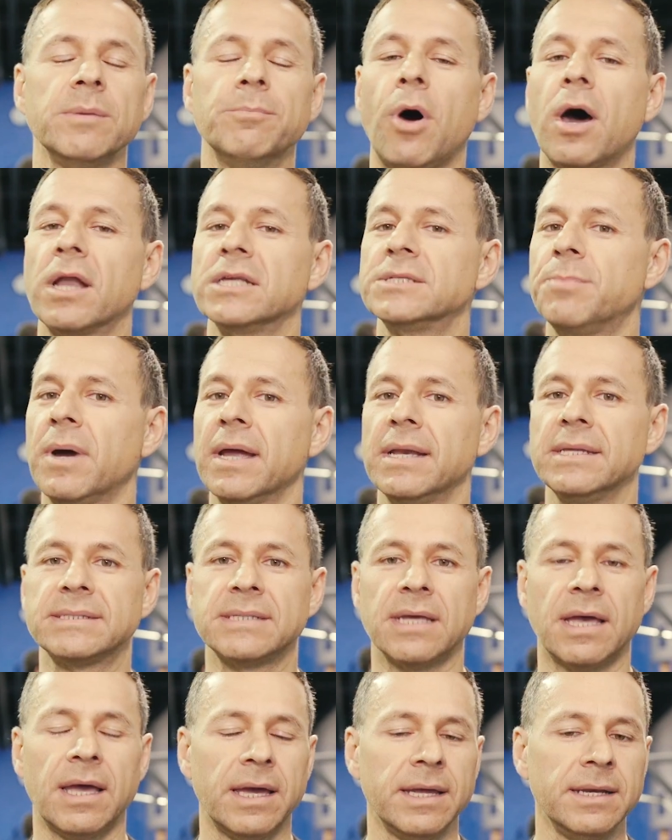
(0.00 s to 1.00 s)
Bodies by
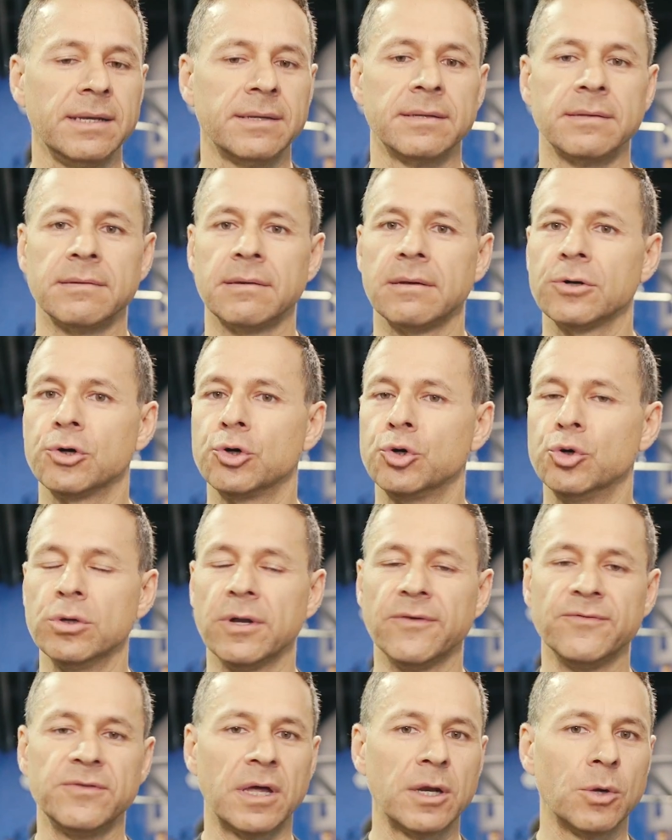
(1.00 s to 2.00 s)
Design.
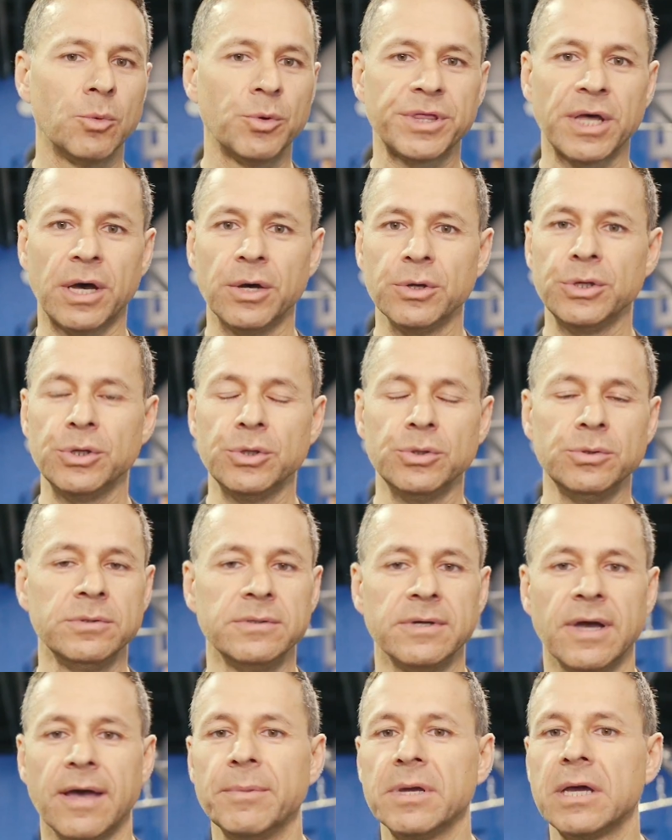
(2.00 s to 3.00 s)
Couldn't have done it without you.
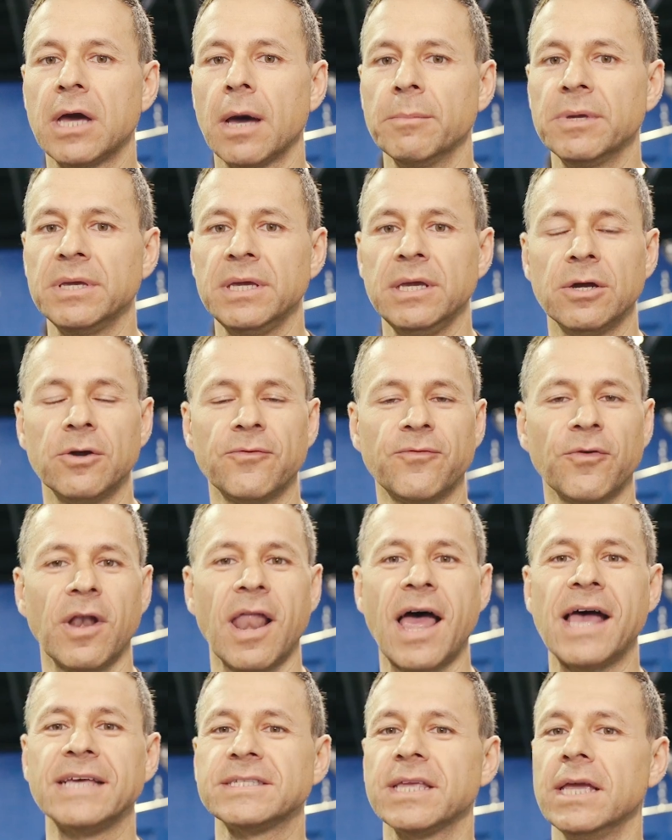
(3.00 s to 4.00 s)
I've been coming here for the
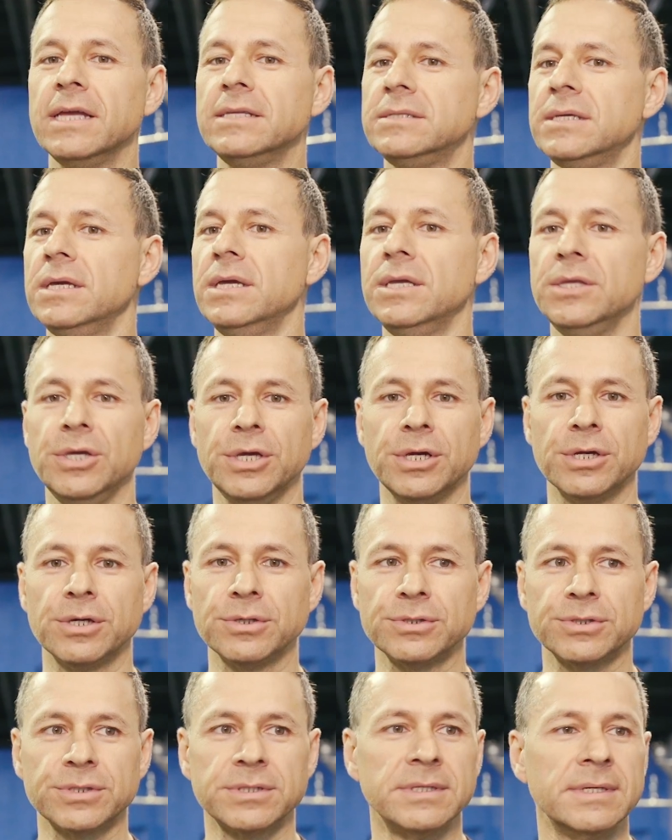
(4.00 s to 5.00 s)
last 18
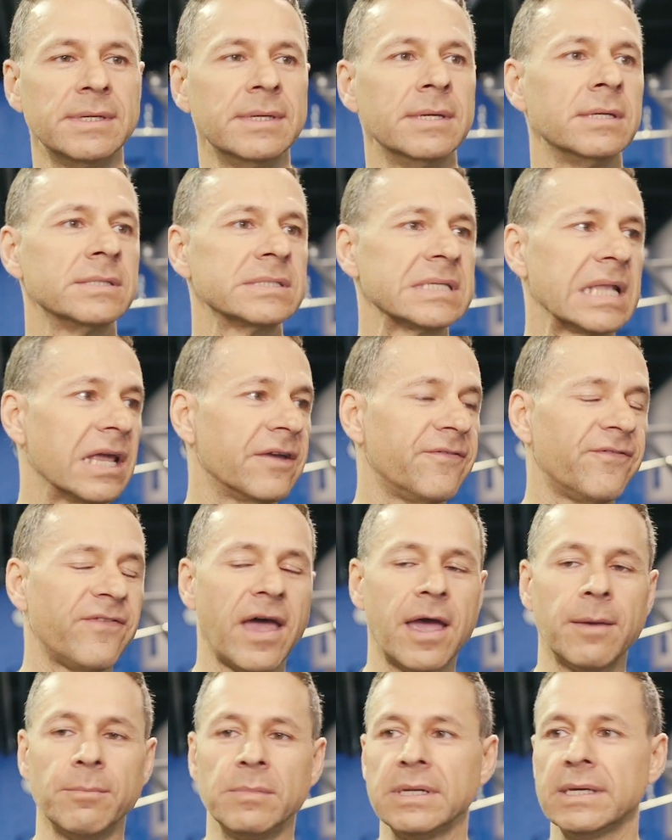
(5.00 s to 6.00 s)
years. It's like
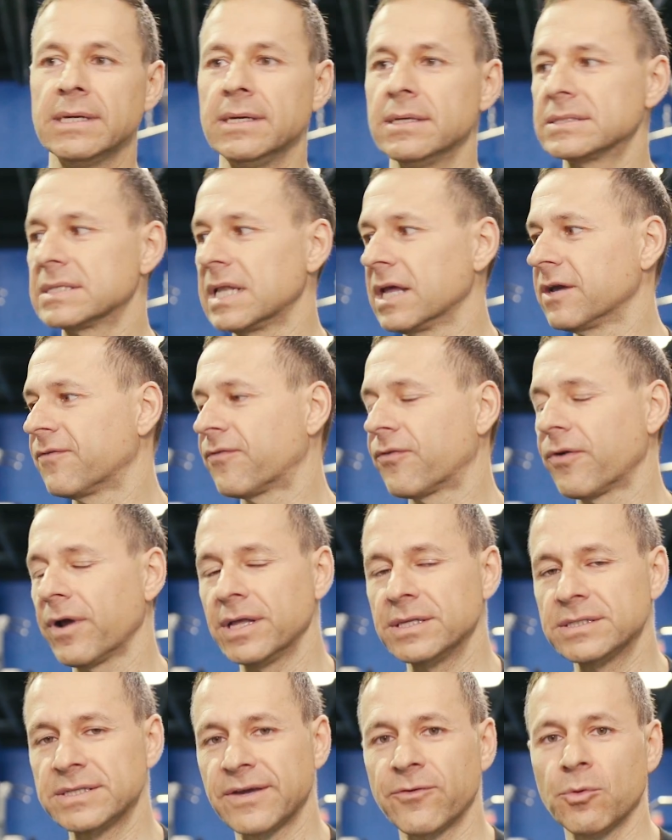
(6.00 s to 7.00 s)
family, it's like
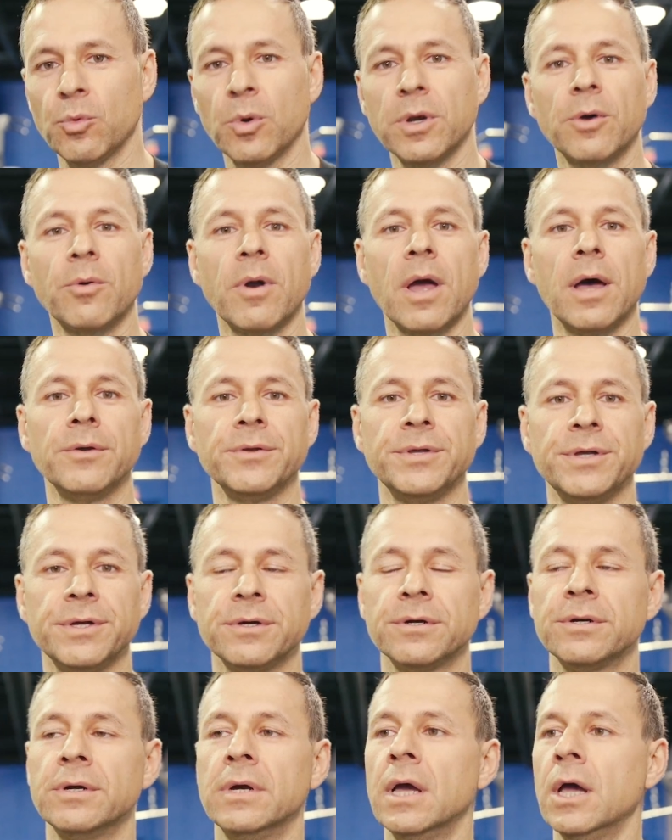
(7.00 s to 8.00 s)
friends, everyone around
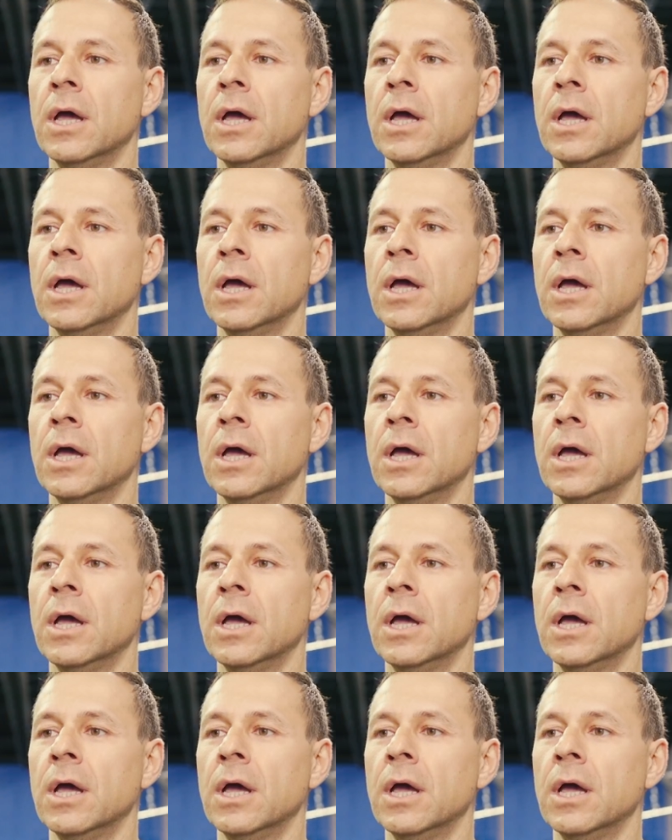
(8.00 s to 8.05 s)
here.